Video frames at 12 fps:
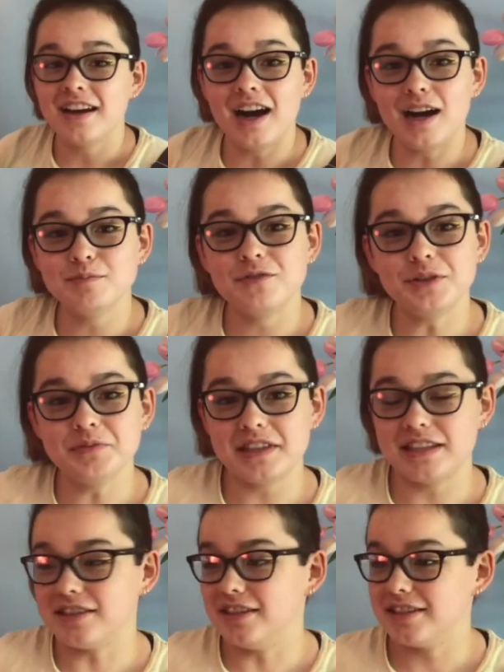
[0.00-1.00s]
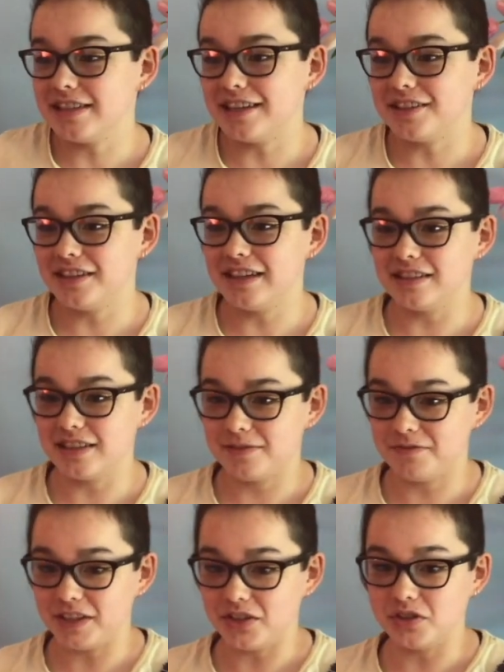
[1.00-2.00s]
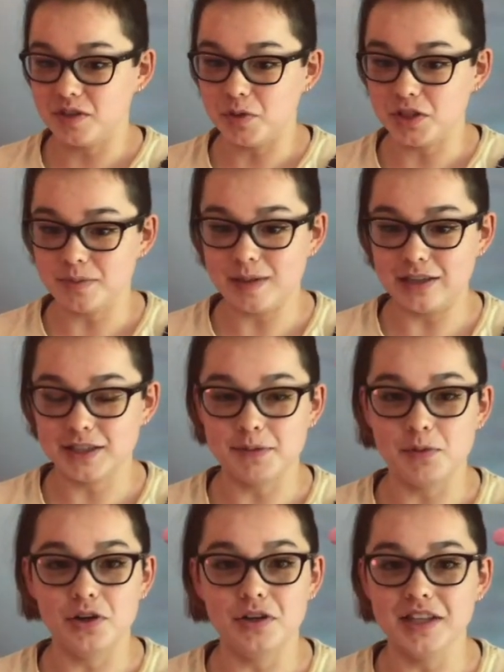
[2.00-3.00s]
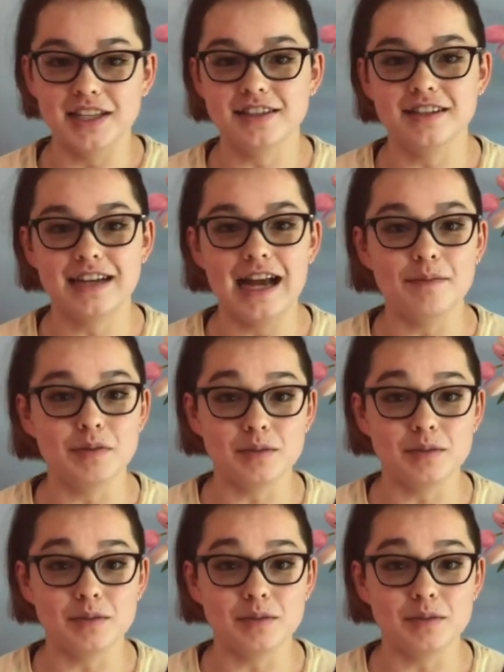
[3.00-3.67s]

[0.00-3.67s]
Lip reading: I'm filming this on Saturday. This video is supposed to be out tomorrow, and that's not gonna happen.